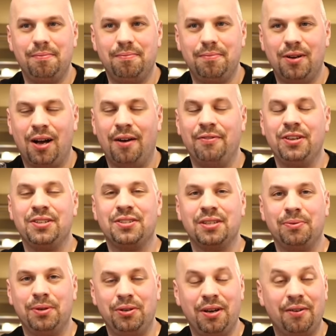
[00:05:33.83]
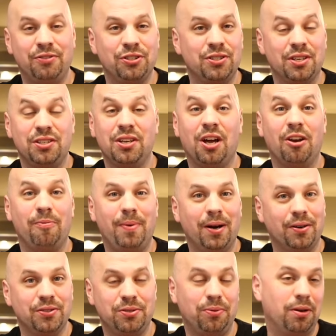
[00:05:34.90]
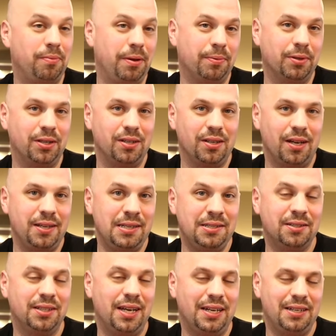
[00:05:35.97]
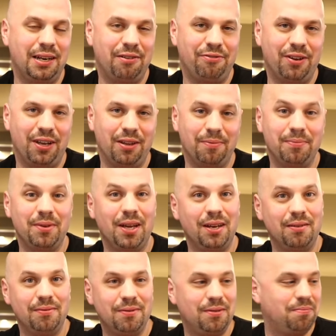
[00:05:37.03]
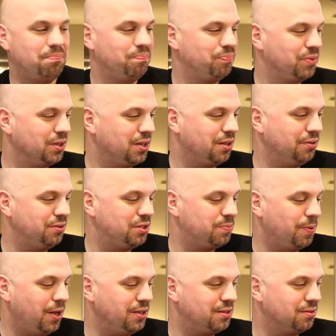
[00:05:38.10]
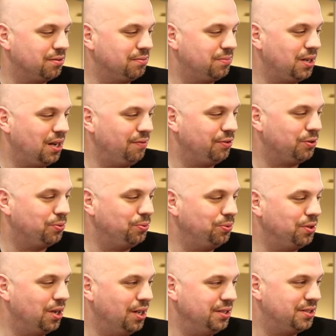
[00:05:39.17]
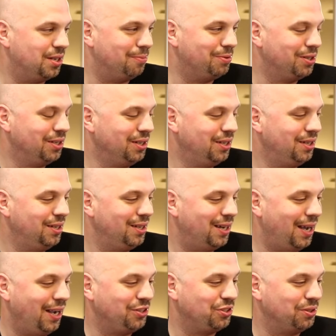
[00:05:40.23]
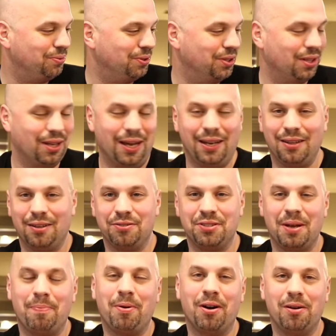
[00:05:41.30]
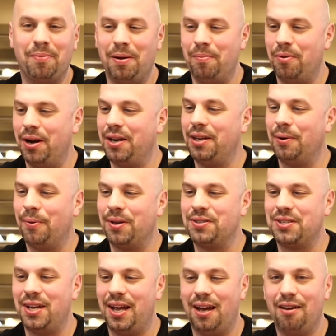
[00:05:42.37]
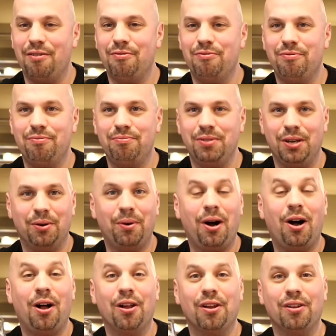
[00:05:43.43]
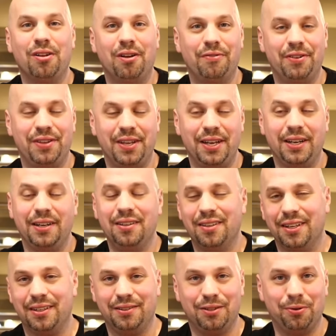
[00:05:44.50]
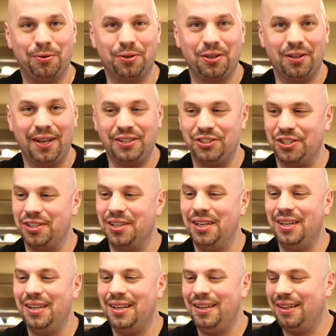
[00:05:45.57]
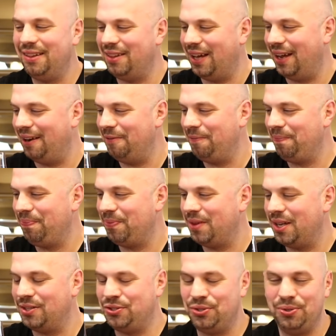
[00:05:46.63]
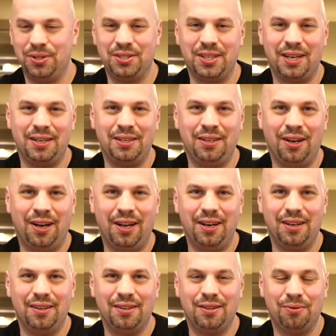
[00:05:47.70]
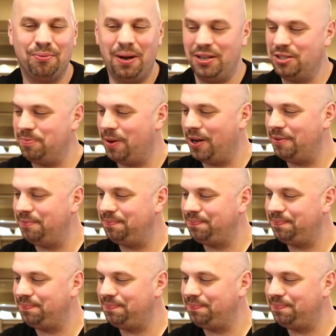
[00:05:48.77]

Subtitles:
obviously when you have just a ton of barrels, you want to be able to easily identify them. And the colored spots are kind of a cool concept. I actually really like it. There's that part of my brain that wants to have, you know, all of a thing, like the whole collection, that as soon as I got the red spot